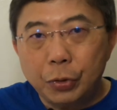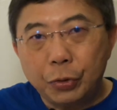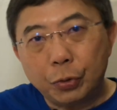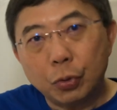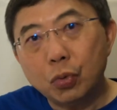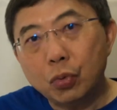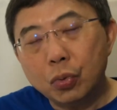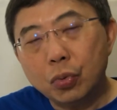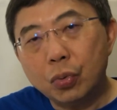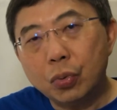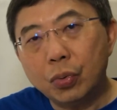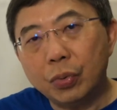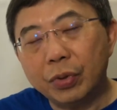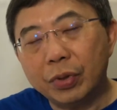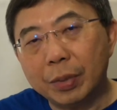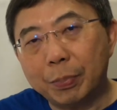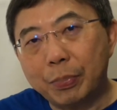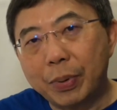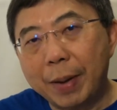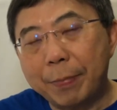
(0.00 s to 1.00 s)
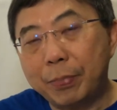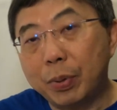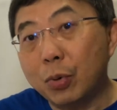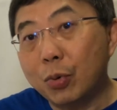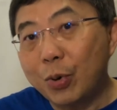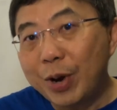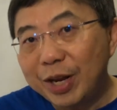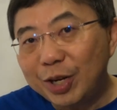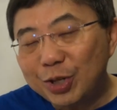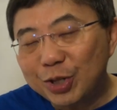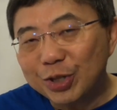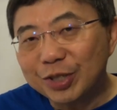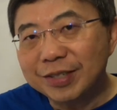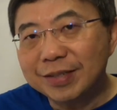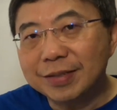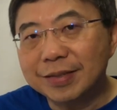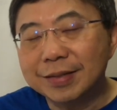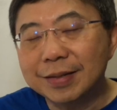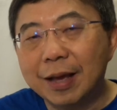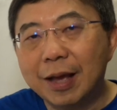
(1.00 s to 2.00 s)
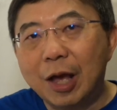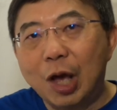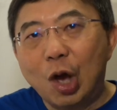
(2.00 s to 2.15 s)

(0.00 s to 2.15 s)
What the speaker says: through the preparation